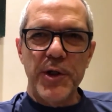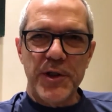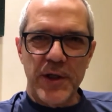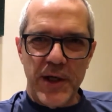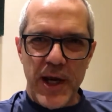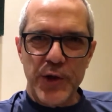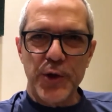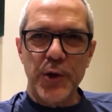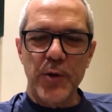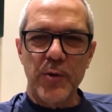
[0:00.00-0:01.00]

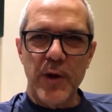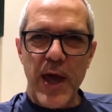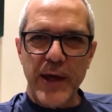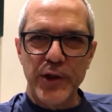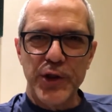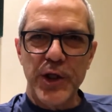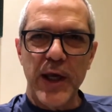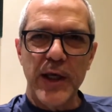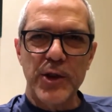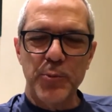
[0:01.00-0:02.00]
international
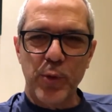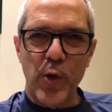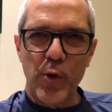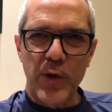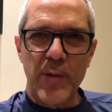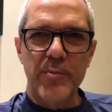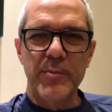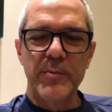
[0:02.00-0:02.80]
exchange program